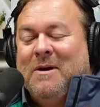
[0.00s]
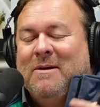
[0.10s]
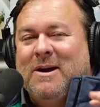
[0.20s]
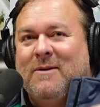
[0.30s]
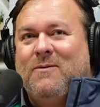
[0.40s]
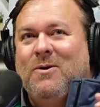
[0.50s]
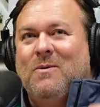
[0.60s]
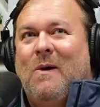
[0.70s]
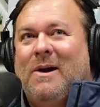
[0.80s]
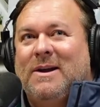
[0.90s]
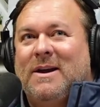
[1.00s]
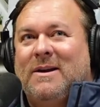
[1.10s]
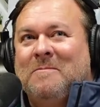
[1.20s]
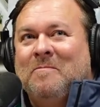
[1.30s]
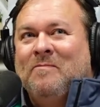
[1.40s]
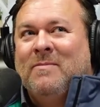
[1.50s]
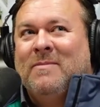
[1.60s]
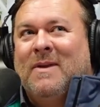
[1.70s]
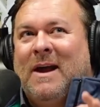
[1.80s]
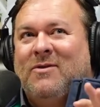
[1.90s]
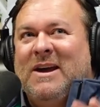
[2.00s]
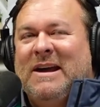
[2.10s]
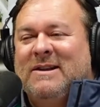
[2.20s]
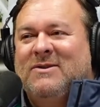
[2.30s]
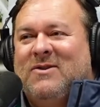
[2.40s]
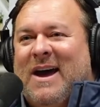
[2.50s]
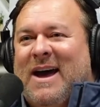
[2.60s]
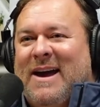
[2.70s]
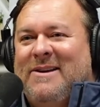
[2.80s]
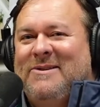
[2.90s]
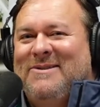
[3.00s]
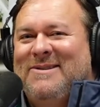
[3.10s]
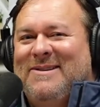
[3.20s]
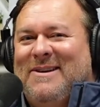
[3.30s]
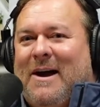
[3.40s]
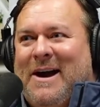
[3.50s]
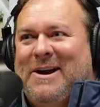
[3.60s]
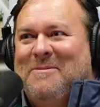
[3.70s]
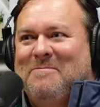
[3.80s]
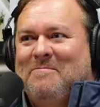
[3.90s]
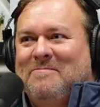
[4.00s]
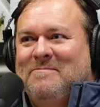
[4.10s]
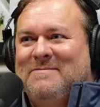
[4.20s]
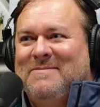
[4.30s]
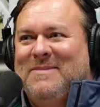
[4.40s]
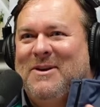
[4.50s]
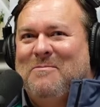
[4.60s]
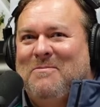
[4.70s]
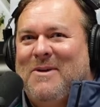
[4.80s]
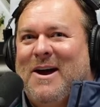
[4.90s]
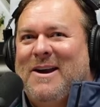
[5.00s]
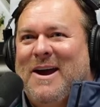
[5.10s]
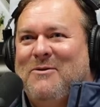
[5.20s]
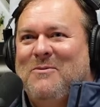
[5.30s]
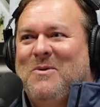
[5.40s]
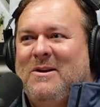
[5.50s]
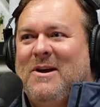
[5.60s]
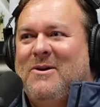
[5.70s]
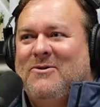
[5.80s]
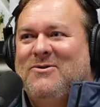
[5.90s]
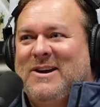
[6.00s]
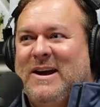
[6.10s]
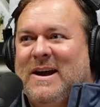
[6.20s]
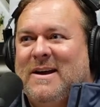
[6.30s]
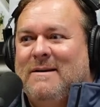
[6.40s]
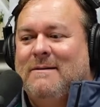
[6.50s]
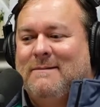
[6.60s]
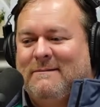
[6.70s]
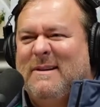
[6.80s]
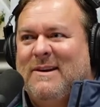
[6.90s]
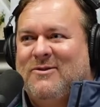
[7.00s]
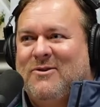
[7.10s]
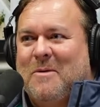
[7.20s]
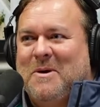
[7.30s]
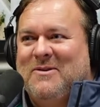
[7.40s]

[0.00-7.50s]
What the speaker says: If you wanted like the inside item that not everyone knows to get, it's the Drummies.